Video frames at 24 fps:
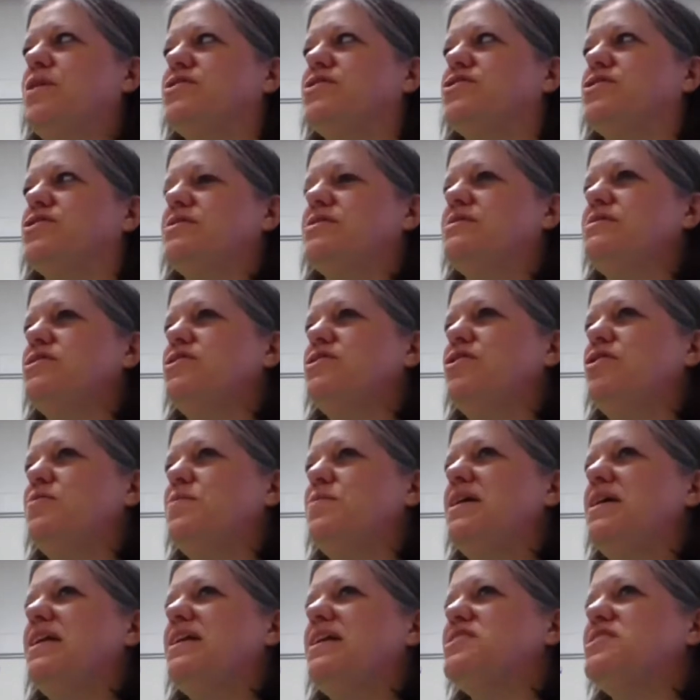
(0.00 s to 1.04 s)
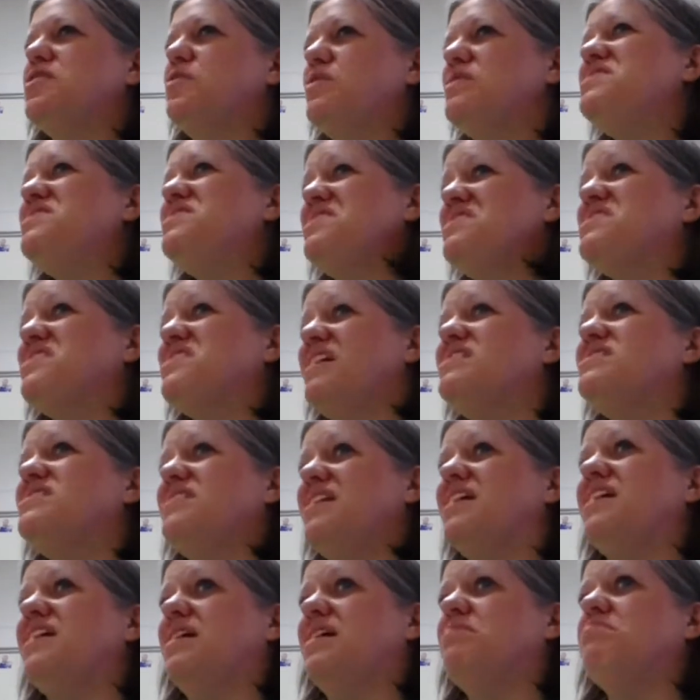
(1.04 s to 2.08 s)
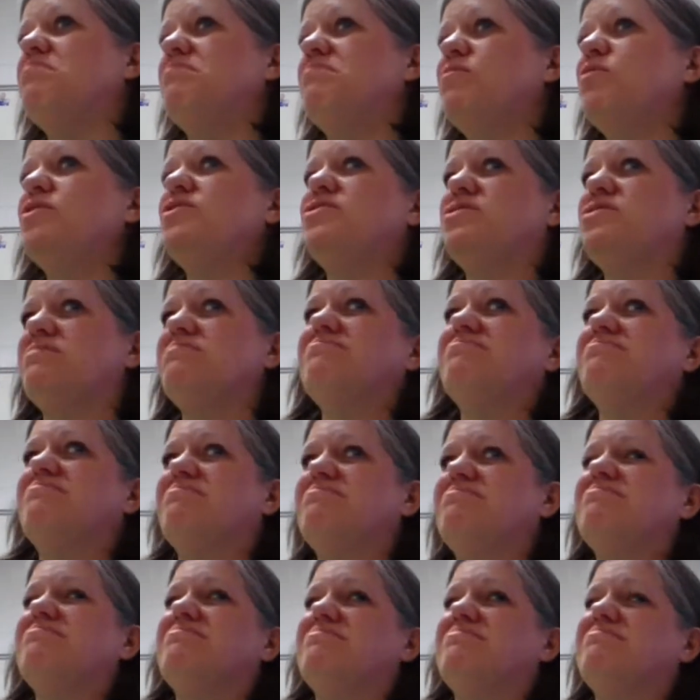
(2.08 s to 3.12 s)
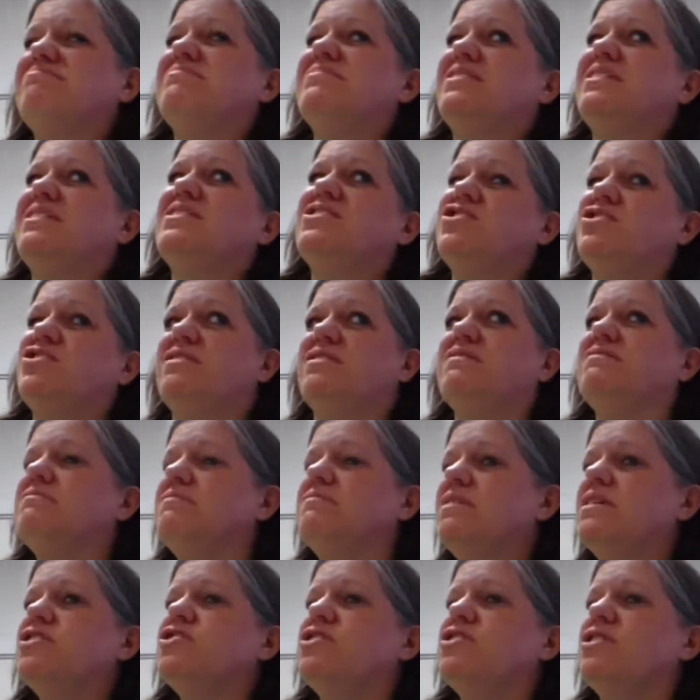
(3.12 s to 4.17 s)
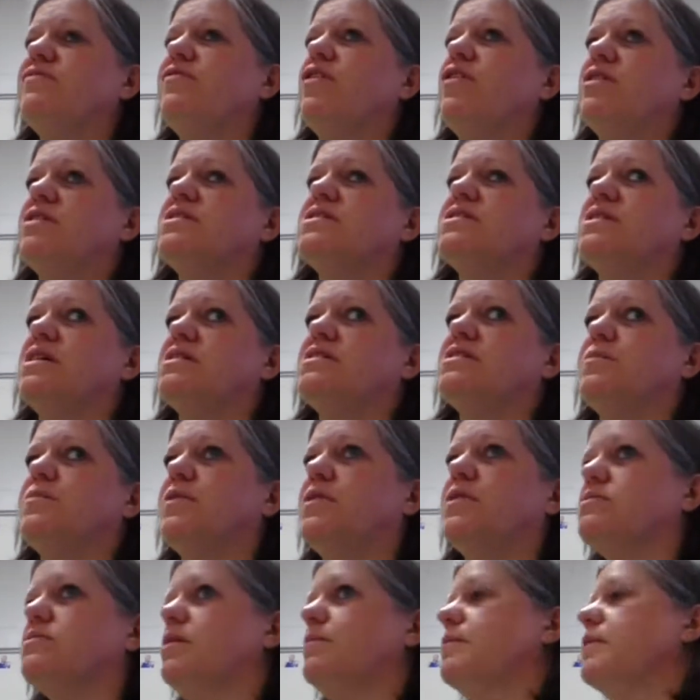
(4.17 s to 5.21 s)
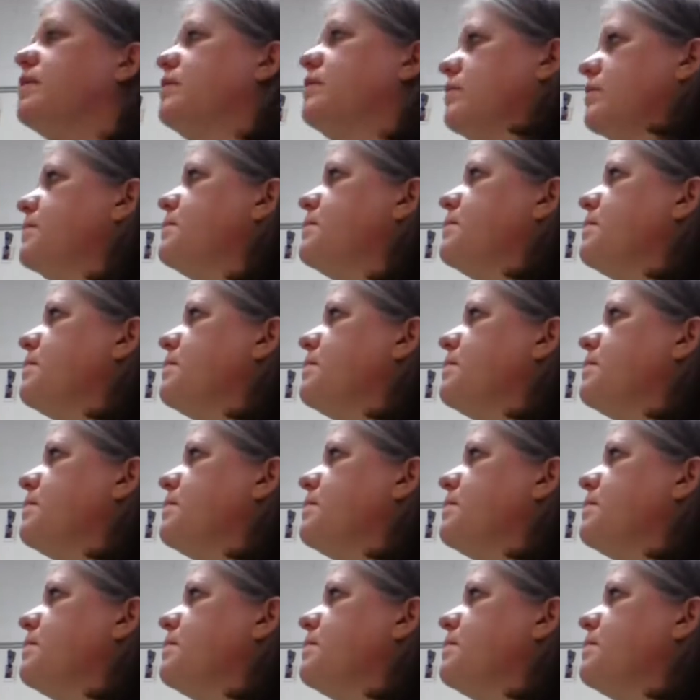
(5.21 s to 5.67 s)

questions. You know what I mean? And so it's disgusting him, which it should. It should have already discussed him a long time ago.